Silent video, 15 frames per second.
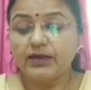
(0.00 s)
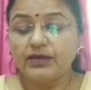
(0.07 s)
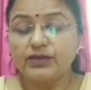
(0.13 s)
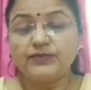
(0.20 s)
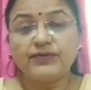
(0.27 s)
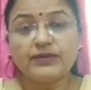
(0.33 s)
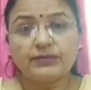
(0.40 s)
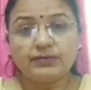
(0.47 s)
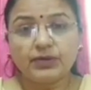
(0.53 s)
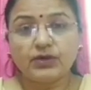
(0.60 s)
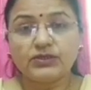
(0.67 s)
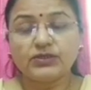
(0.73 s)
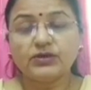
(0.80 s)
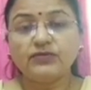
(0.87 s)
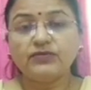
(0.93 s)

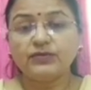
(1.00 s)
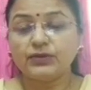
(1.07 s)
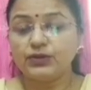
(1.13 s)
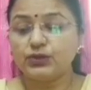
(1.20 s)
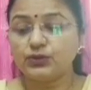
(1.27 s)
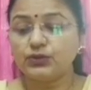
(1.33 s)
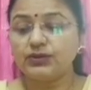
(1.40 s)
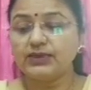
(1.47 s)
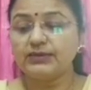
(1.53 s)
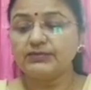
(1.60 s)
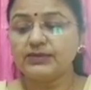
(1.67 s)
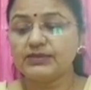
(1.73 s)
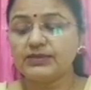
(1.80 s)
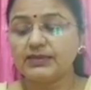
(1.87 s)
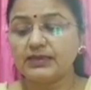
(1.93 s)
Because of two
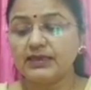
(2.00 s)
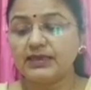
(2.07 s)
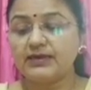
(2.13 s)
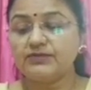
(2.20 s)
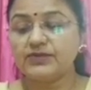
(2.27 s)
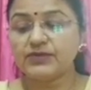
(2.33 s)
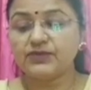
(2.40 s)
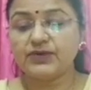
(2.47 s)
limbs, the limbs,